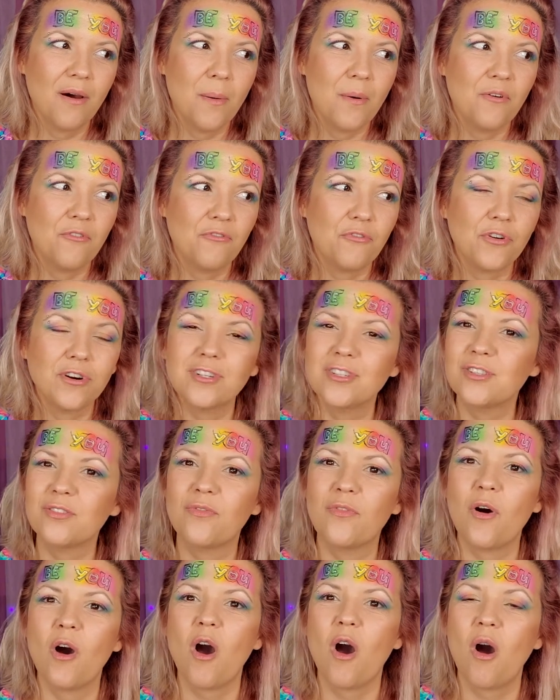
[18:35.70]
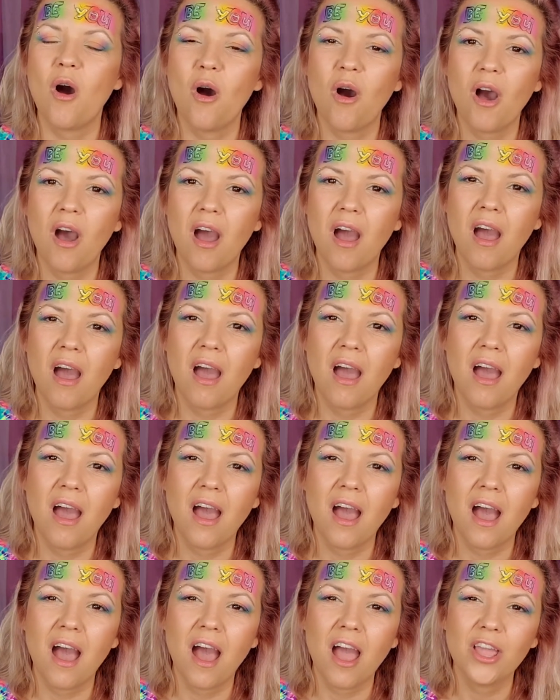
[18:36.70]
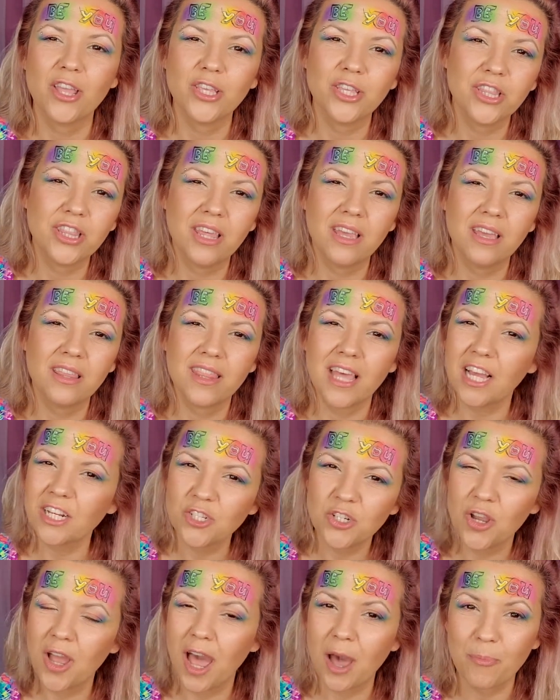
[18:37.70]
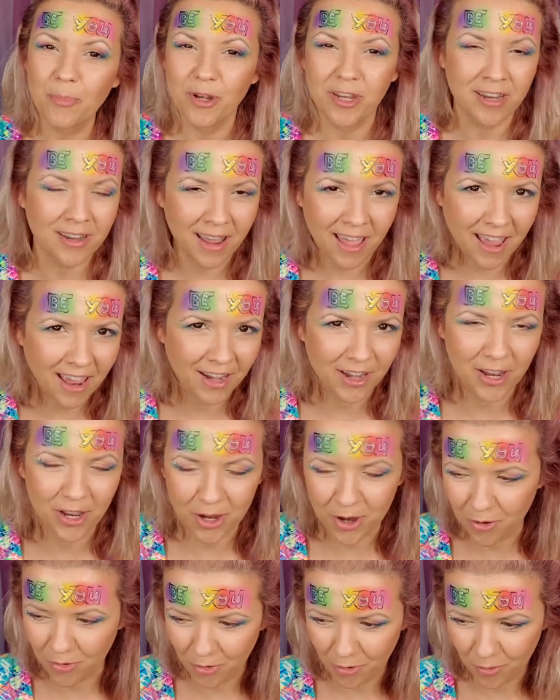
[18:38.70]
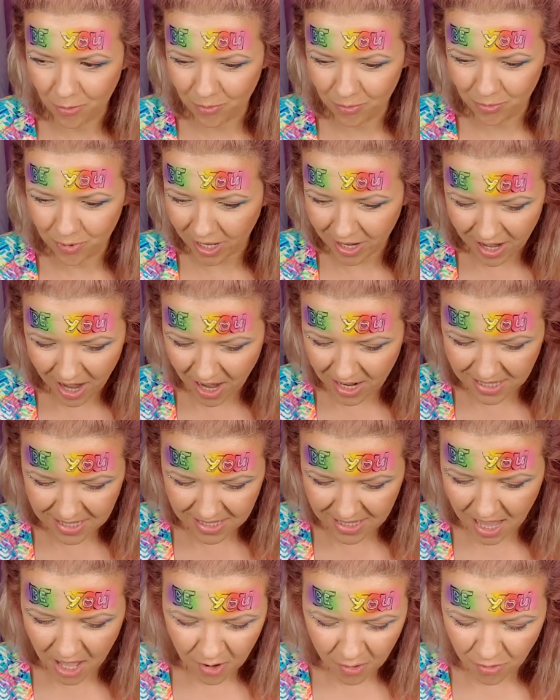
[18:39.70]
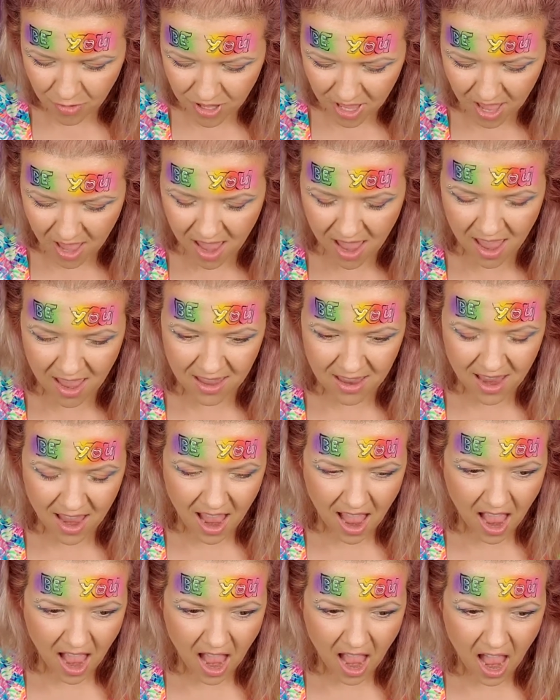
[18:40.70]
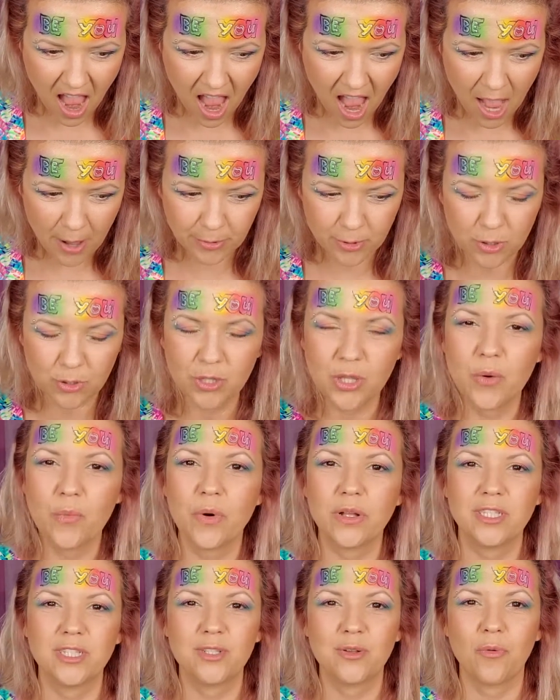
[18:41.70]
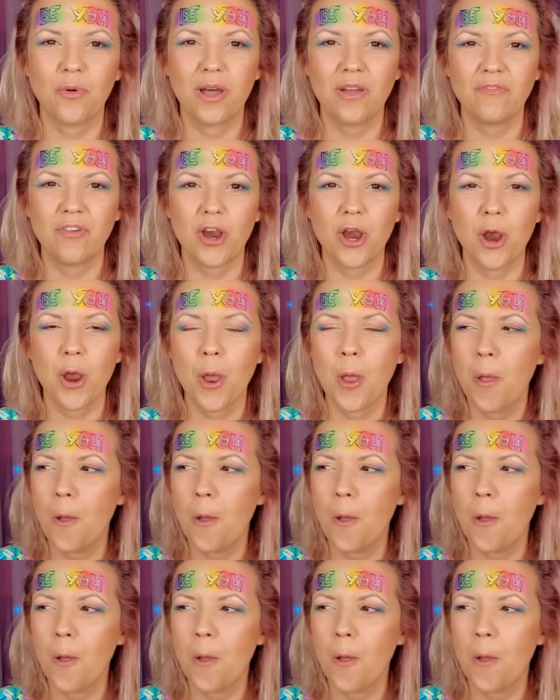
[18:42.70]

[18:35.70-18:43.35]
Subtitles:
First of all, that should happen in any group. Like, it's not okay, absolutely whatsoever.